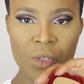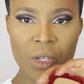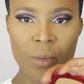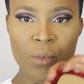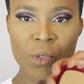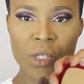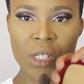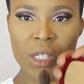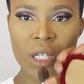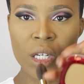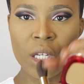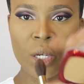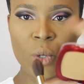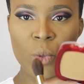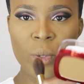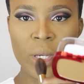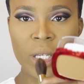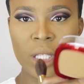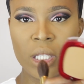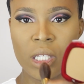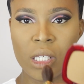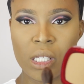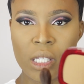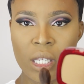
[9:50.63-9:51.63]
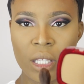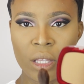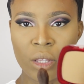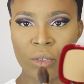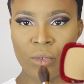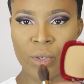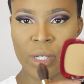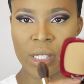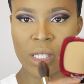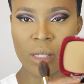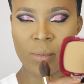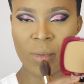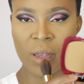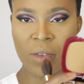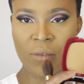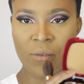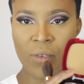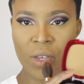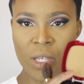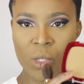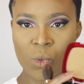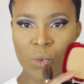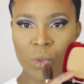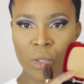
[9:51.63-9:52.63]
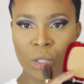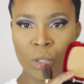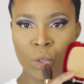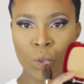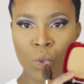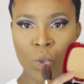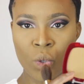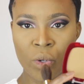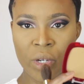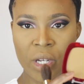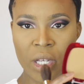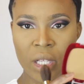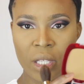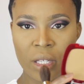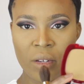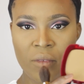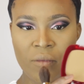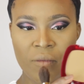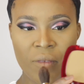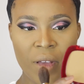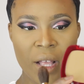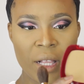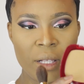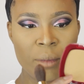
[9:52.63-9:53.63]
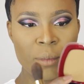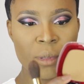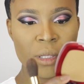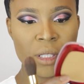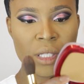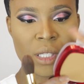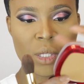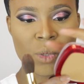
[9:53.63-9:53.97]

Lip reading: So I'm just going to quickly set the rest of my face with L'Oreal Infallible.